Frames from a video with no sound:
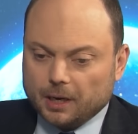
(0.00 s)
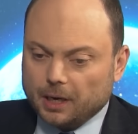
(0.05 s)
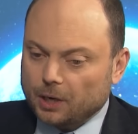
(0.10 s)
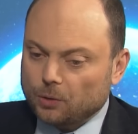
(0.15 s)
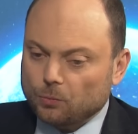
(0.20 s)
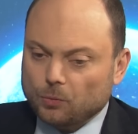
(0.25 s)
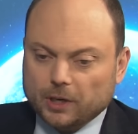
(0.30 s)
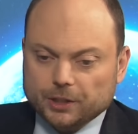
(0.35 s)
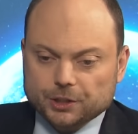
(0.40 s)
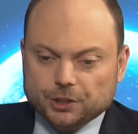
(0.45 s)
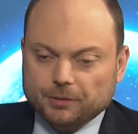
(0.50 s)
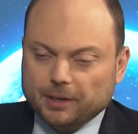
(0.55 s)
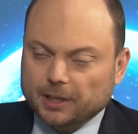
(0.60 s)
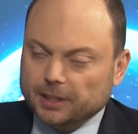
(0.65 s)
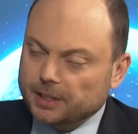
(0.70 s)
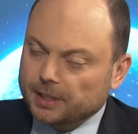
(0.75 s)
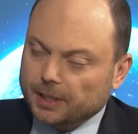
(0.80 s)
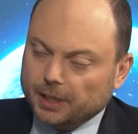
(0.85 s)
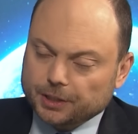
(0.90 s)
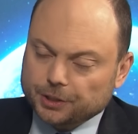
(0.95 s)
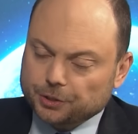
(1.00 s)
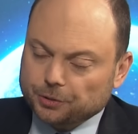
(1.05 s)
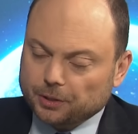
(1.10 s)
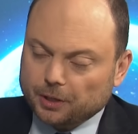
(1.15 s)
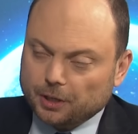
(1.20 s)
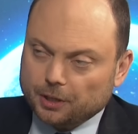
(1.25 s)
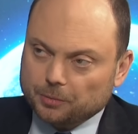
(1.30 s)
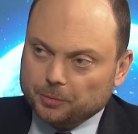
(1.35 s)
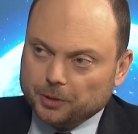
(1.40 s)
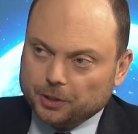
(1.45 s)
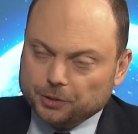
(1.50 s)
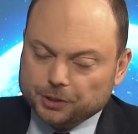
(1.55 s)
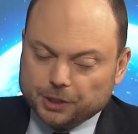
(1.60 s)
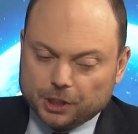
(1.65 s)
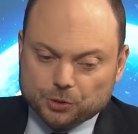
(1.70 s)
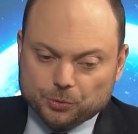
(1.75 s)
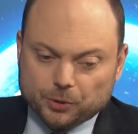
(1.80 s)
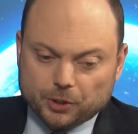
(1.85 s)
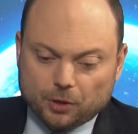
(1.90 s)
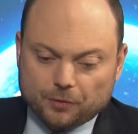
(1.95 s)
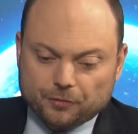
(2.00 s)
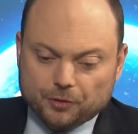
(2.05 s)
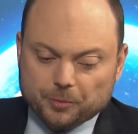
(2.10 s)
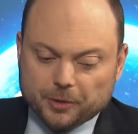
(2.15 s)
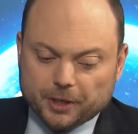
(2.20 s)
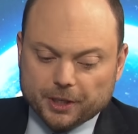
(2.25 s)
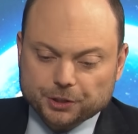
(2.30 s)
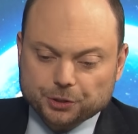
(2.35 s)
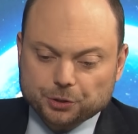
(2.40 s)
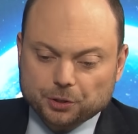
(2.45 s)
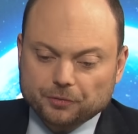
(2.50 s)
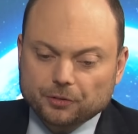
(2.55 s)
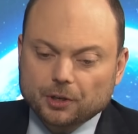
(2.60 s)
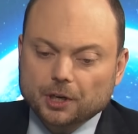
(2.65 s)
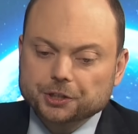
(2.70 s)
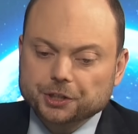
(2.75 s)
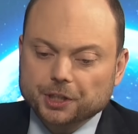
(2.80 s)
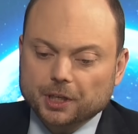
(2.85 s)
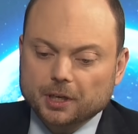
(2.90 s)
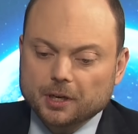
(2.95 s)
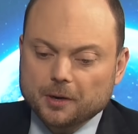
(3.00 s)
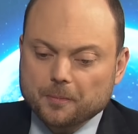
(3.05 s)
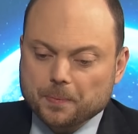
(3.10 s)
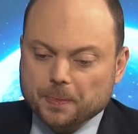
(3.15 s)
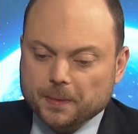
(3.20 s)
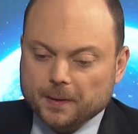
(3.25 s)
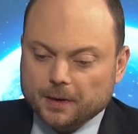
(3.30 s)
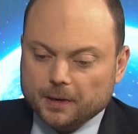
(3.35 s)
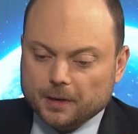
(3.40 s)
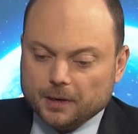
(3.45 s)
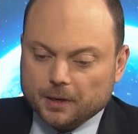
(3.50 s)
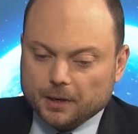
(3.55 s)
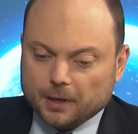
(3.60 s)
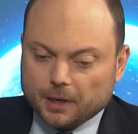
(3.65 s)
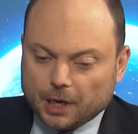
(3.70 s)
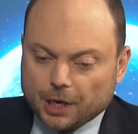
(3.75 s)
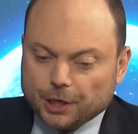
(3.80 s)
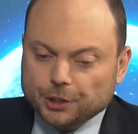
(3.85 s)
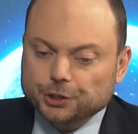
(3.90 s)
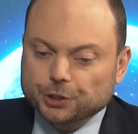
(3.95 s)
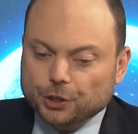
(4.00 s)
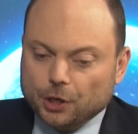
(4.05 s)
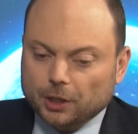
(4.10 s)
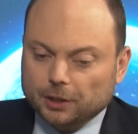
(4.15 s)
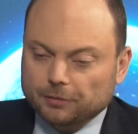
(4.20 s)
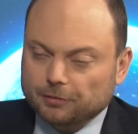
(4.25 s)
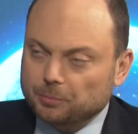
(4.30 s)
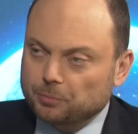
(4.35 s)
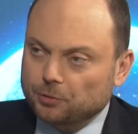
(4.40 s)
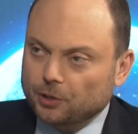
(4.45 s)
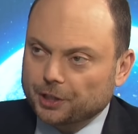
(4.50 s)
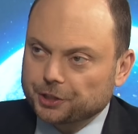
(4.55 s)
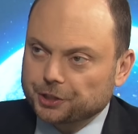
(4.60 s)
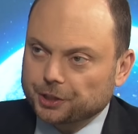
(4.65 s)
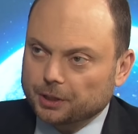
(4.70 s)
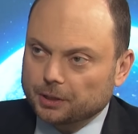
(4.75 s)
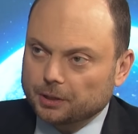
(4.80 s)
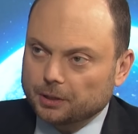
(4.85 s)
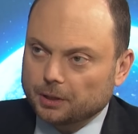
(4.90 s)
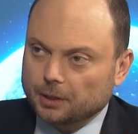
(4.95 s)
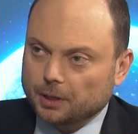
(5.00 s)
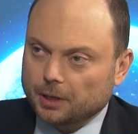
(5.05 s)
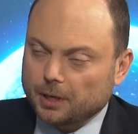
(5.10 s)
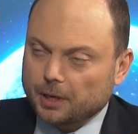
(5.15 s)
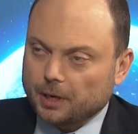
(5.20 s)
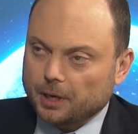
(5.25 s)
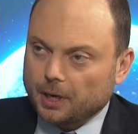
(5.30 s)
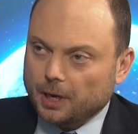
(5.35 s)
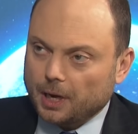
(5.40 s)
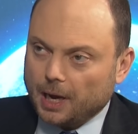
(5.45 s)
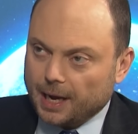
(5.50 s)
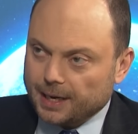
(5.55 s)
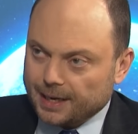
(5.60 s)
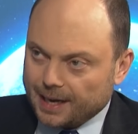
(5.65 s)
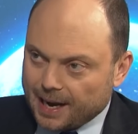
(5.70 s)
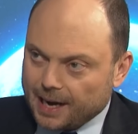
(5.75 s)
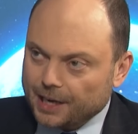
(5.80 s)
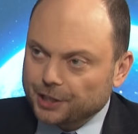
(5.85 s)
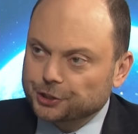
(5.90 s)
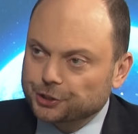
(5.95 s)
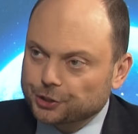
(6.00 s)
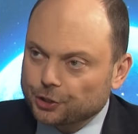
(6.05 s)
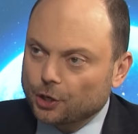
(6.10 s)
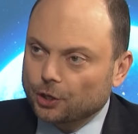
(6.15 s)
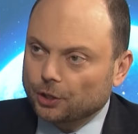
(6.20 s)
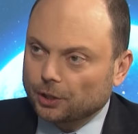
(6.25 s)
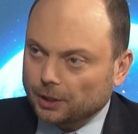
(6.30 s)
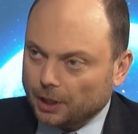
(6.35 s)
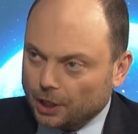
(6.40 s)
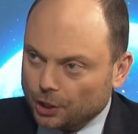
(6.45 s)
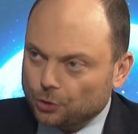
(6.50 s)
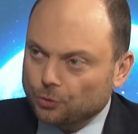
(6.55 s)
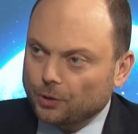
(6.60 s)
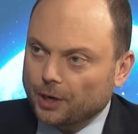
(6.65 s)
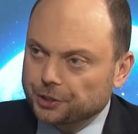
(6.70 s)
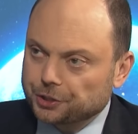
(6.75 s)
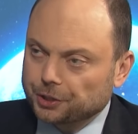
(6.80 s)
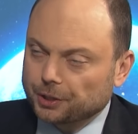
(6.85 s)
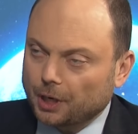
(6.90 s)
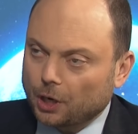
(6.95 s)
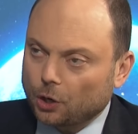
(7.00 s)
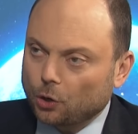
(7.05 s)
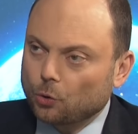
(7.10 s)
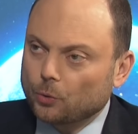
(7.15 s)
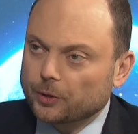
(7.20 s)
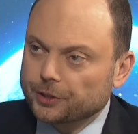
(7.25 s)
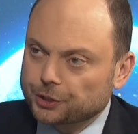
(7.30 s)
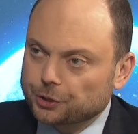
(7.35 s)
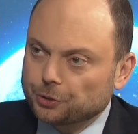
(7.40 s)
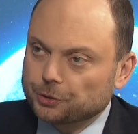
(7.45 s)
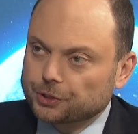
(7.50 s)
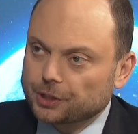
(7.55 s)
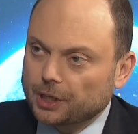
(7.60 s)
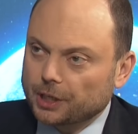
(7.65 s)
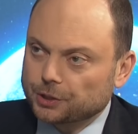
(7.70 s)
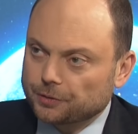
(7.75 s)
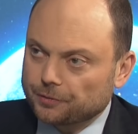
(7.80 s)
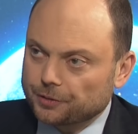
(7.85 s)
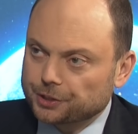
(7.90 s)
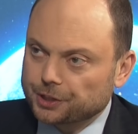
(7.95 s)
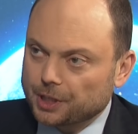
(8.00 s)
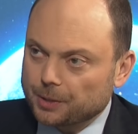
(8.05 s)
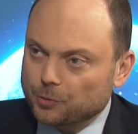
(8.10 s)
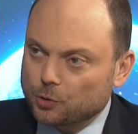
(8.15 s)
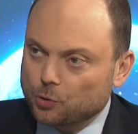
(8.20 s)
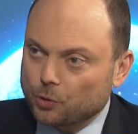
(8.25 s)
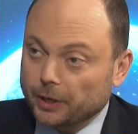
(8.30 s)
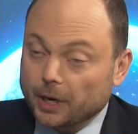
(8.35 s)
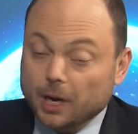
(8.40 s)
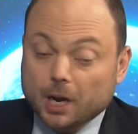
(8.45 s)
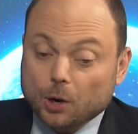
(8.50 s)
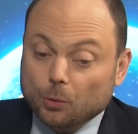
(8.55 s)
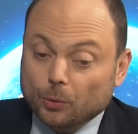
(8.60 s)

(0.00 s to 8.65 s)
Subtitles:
And one directly led into another, because as we know from the history of Russia, internal repression and external aggression are always two sides of the same coin.